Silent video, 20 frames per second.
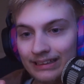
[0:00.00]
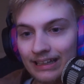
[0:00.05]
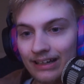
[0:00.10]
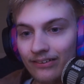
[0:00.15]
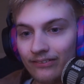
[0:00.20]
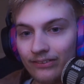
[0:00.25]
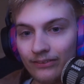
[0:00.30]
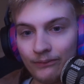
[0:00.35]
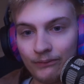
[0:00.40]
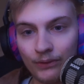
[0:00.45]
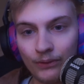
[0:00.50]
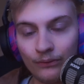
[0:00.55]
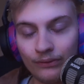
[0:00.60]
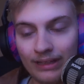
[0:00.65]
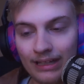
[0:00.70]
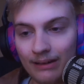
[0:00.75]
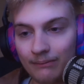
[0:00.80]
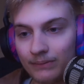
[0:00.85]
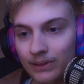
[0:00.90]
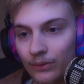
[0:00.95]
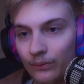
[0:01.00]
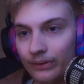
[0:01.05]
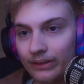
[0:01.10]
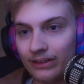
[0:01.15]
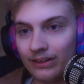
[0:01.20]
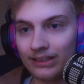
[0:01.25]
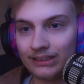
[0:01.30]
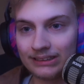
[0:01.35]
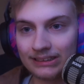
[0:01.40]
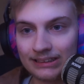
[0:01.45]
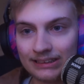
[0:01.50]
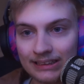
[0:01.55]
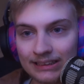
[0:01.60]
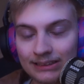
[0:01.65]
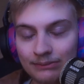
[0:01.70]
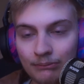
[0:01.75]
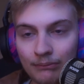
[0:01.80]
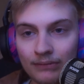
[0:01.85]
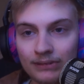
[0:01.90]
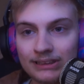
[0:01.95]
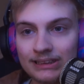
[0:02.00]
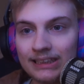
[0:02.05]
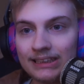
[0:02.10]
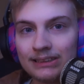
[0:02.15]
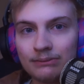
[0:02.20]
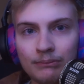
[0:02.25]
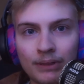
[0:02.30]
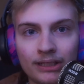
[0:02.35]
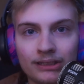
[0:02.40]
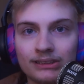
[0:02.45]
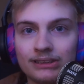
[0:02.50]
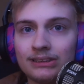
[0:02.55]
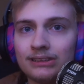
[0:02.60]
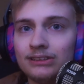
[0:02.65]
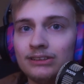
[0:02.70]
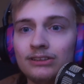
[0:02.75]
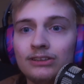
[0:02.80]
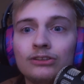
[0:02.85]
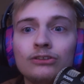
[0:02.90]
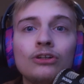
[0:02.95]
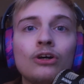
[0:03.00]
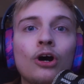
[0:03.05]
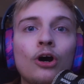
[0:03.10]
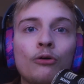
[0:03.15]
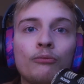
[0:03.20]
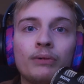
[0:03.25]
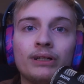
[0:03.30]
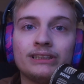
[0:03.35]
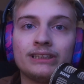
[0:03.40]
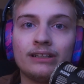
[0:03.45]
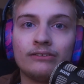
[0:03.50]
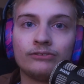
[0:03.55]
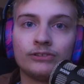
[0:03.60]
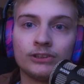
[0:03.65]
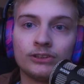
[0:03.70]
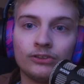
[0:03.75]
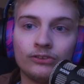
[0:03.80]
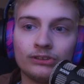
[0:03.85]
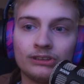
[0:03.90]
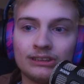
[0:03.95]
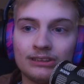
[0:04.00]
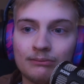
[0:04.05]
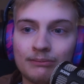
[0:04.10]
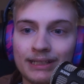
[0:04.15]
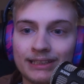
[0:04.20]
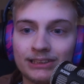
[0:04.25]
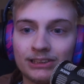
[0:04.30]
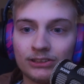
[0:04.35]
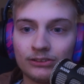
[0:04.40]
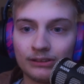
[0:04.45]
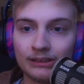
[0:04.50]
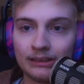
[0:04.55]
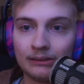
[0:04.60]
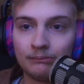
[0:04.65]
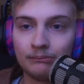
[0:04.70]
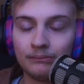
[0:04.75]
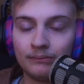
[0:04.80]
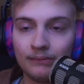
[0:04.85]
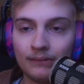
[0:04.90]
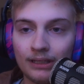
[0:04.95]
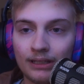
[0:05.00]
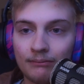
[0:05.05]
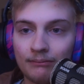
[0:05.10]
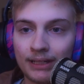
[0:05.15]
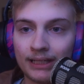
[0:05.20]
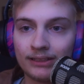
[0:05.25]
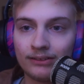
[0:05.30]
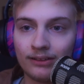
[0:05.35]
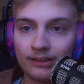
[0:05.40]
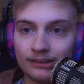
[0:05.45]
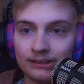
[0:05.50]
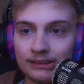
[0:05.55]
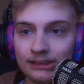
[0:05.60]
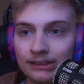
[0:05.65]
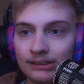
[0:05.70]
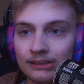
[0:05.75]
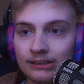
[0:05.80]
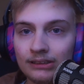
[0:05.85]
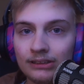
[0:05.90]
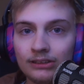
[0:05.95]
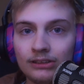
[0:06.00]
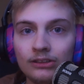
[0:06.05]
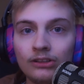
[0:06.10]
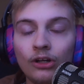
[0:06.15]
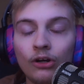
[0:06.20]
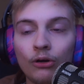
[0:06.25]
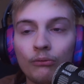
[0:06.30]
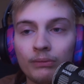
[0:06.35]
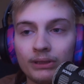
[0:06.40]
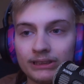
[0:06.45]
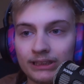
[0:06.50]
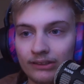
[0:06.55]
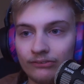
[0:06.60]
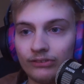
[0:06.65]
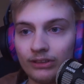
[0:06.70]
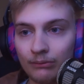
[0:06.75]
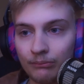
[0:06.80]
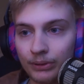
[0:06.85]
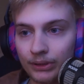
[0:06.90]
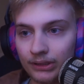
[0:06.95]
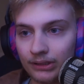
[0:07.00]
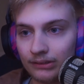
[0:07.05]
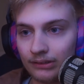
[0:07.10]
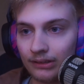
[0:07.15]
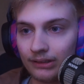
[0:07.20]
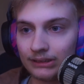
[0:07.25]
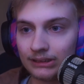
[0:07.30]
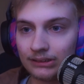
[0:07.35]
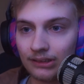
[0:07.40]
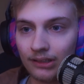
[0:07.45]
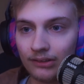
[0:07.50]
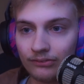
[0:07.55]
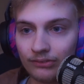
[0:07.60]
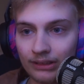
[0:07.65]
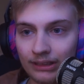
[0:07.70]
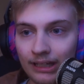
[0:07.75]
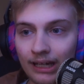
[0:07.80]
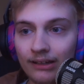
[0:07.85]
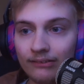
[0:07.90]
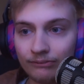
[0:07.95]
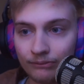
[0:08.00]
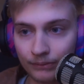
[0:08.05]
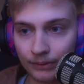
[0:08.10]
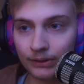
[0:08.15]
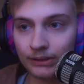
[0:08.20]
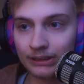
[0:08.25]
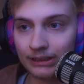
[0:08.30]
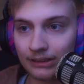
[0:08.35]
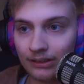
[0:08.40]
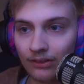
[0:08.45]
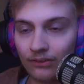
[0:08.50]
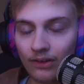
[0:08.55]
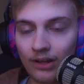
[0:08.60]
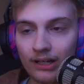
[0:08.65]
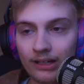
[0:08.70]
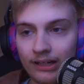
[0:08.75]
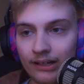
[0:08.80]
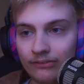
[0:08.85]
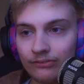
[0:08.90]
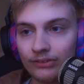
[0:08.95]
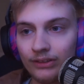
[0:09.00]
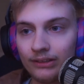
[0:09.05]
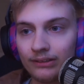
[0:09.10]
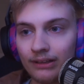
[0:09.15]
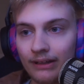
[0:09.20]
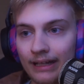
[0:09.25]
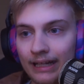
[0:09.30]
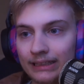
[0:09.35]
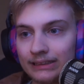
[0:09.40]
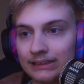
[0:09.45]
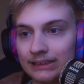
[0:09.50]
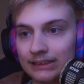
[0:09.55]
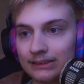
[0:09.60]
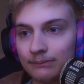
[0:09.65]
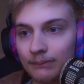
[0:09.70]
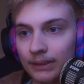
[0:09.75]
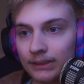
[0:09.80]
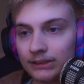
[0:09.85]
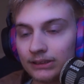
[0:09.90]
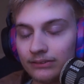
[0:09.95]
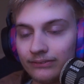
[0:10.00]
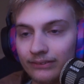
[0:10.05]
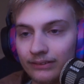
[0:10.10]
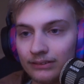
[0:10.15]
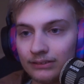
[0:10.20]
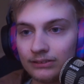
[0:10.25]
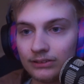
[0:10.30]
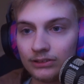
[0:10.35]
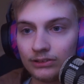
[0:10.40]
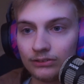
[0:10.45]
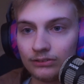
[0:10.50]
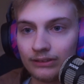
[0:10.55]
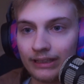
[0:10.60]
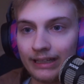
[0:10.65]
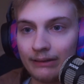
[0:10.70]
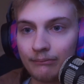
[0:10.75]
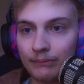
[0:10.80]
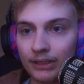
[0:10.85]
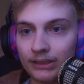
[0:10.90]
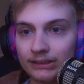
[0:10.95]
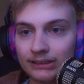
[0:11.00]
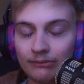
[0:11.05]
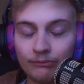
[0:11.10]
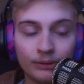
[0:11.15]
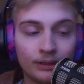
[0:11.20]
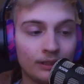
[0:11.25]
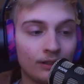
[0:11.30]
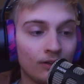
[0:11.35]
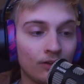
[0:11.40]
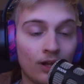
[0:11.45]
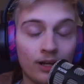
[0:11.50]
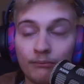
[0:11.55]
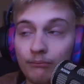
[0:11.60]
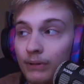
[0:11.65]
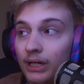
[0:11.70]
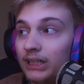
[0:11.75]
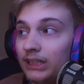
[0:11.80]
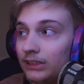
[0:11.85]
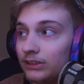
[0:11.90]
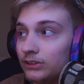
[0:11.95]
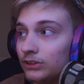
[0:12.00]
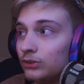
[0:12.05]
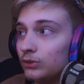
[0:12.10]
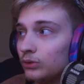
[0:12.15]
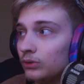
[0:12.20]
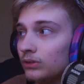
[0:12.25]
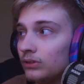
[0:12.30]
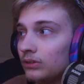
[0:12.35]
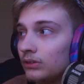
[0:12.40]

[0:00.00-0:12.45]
down the road that I'm going on six six months, you know how much effort goes into my stream and my content. You know how much effort I'm putting into this stuff. Like I've put in a lot of effort in the last six months to to eight months. I've put in a lot of money too,